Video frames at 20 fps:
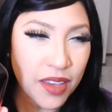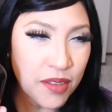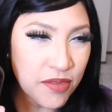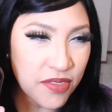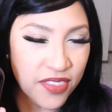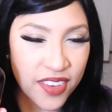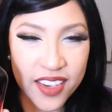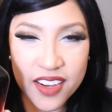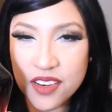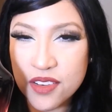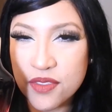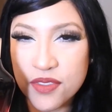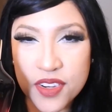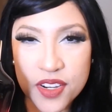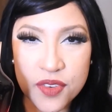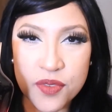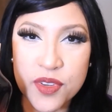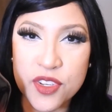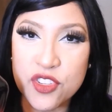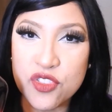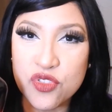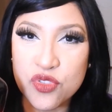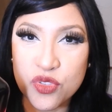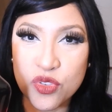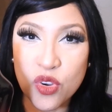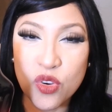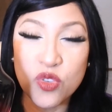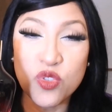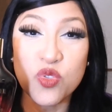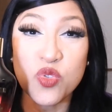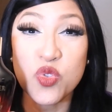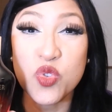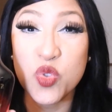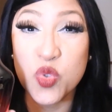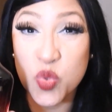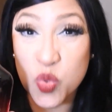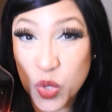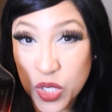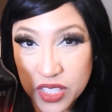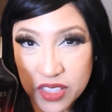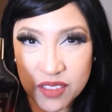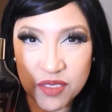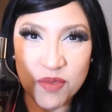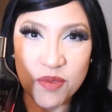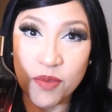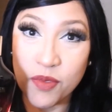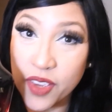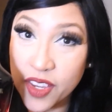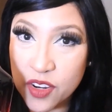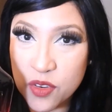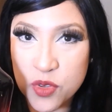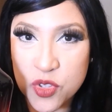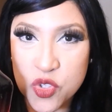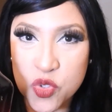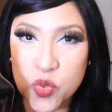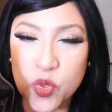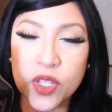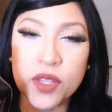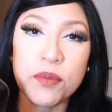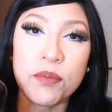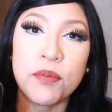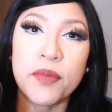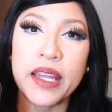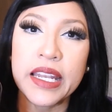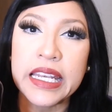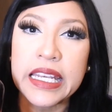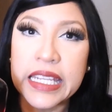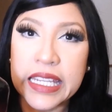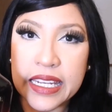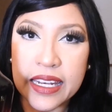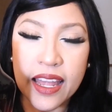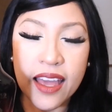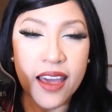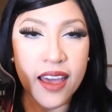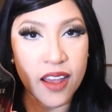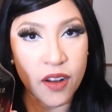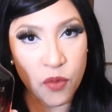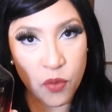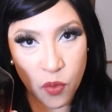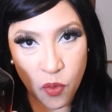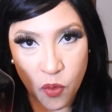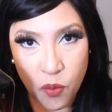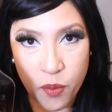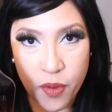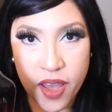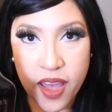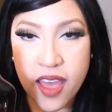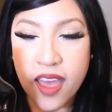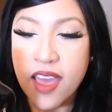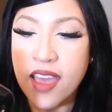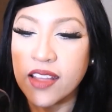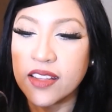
like very strong, very sweet vanilla aroma.